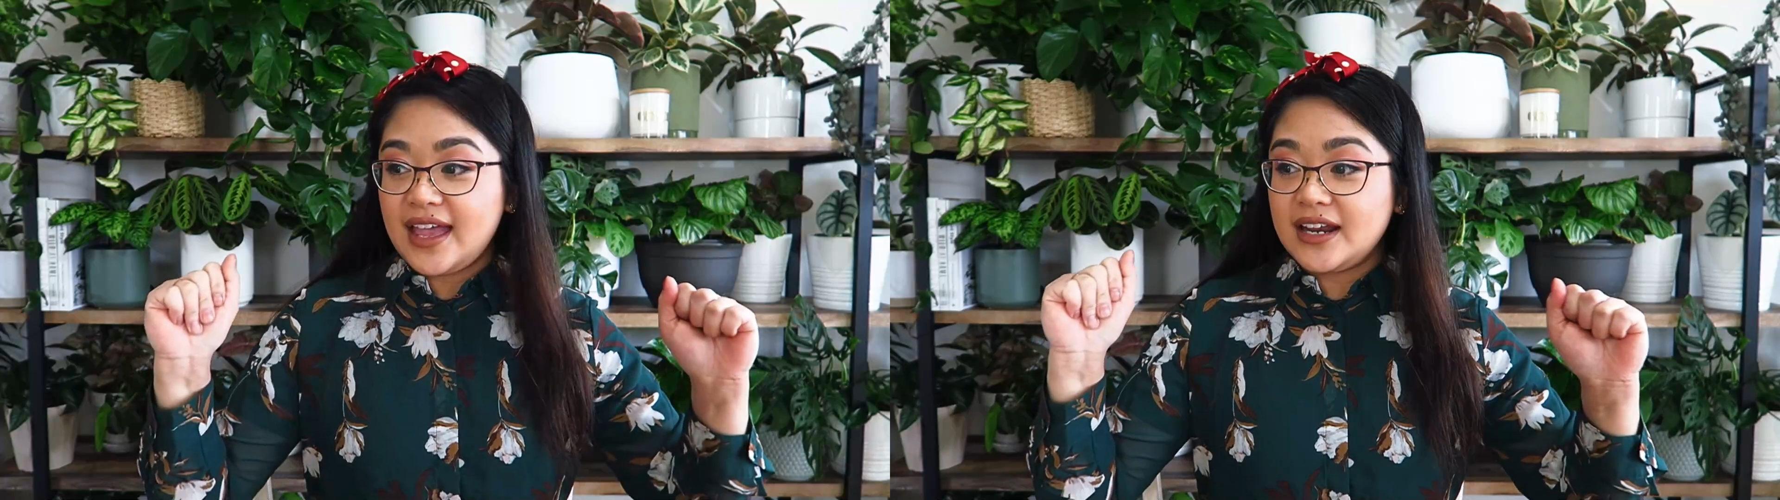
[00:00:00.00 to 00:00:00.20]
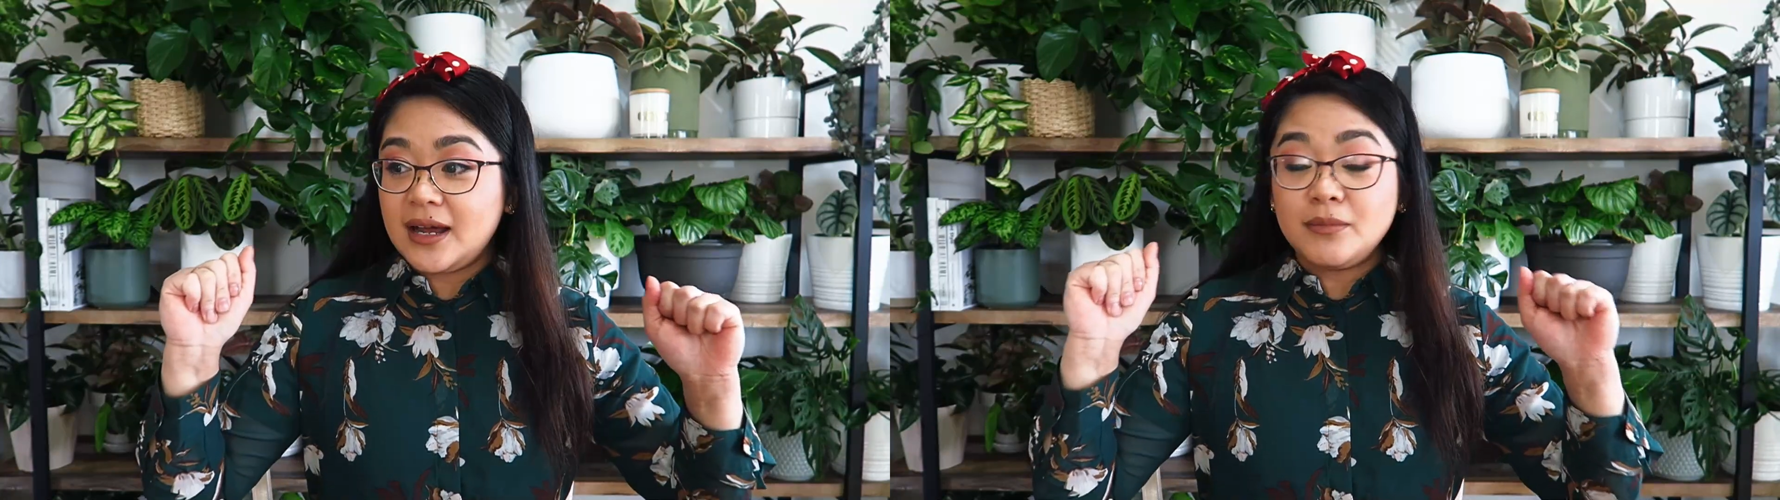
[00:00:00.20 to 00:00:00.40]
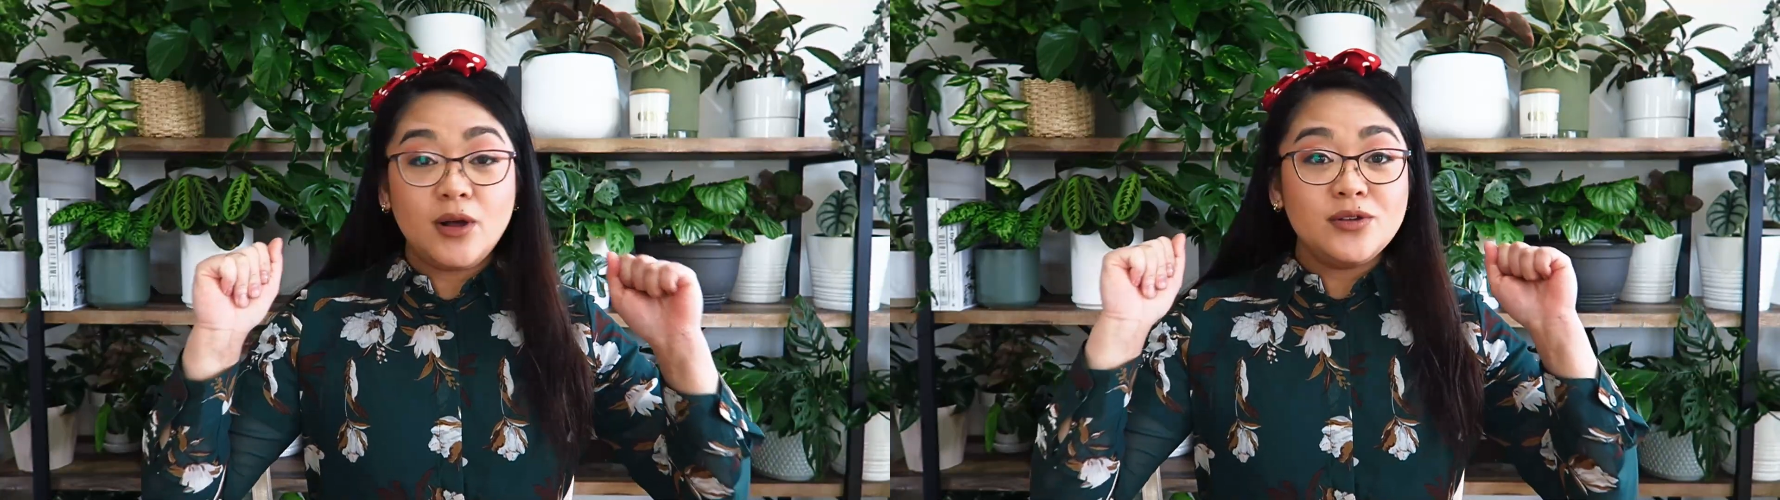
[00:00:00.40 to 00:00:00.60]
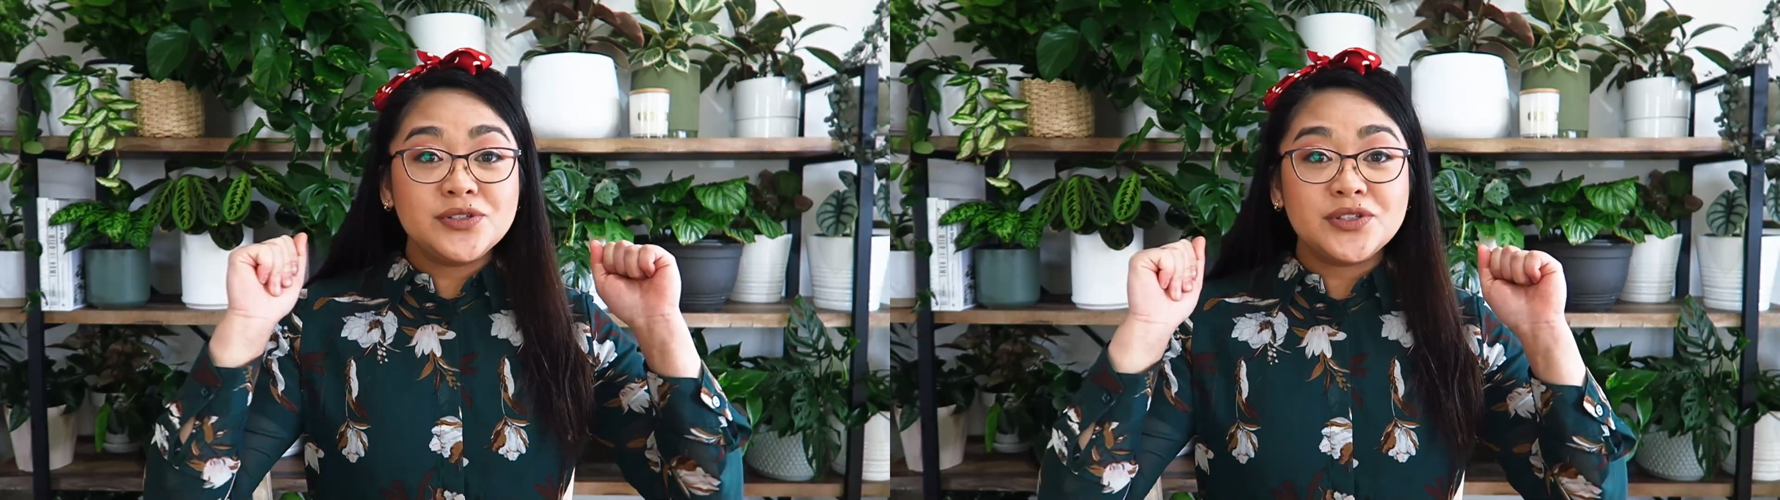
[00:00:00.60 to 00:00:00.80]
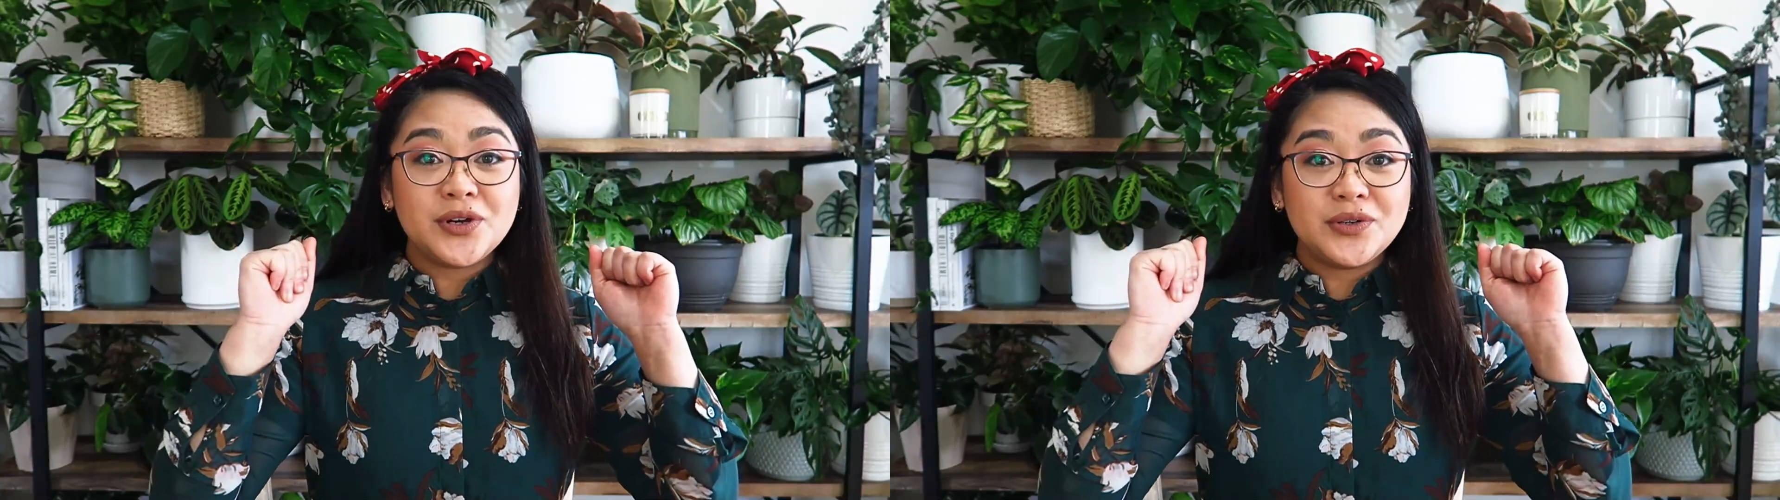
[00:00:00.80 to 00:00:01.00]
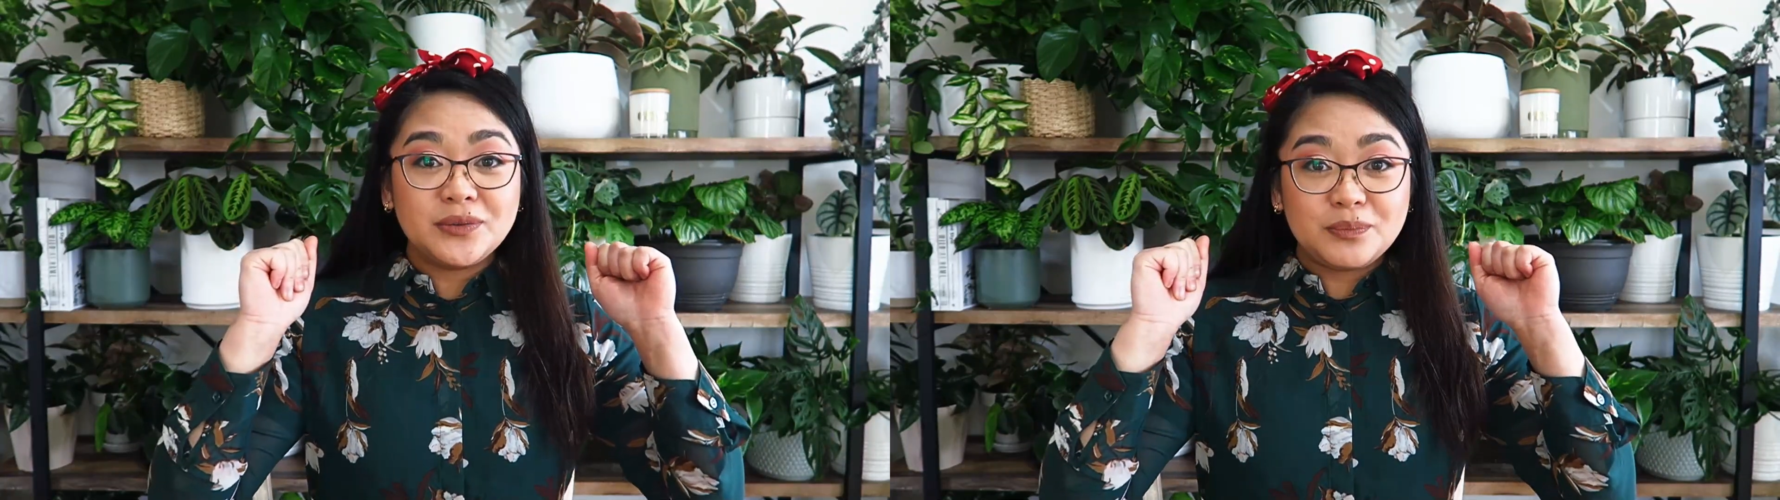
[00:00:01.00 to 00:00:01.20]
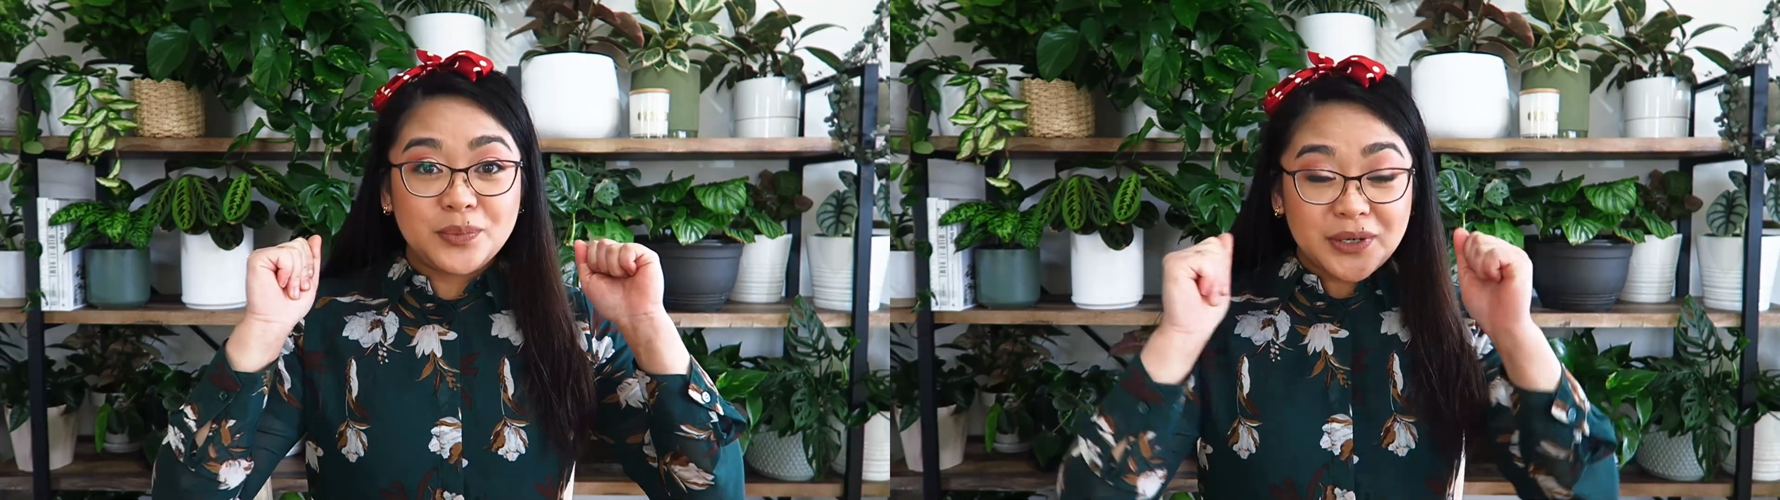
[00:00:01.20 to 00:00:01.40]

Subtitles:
and I'm also